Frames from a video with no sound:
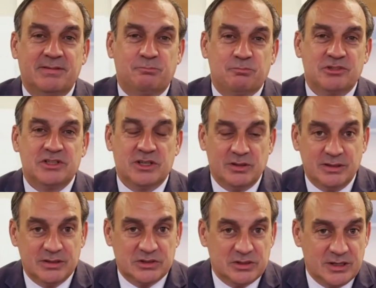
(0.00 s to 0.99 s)
In recent
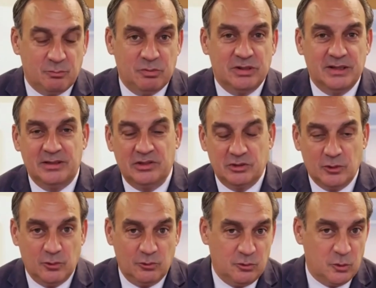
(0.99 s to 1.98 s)
years, the company has
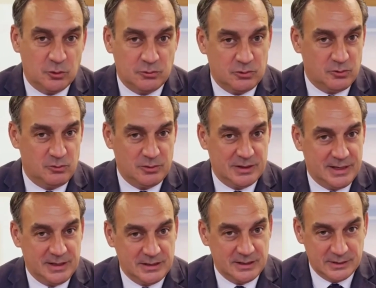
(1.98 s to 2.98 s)
sold non-core
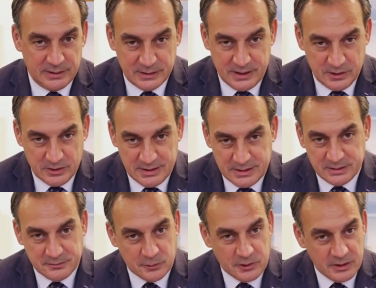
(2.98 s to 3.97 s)
assets such as its
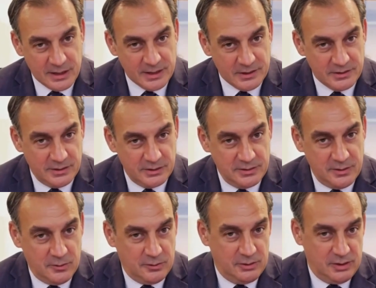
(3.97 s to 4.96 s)
fertilizer,
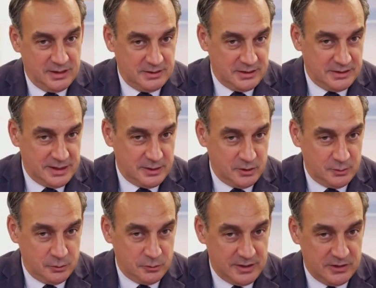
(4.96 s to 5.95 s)
coal, and steel
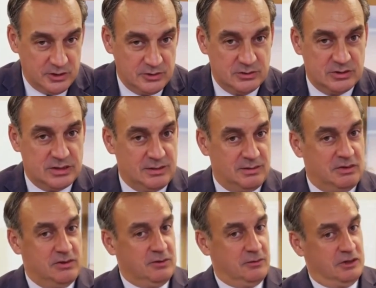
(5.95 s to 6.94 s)
operations
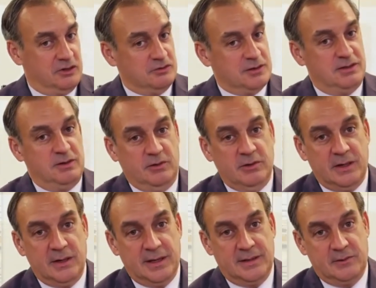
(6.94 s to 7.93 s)
to concentrate on
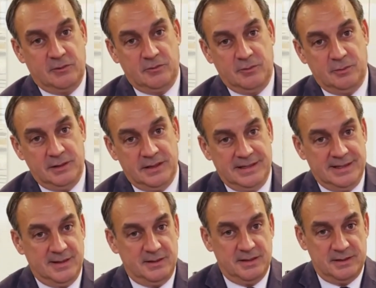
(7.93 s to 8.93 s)
iron ore,
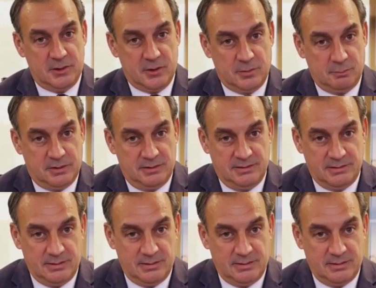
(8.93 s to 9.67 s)
nickel, and copper.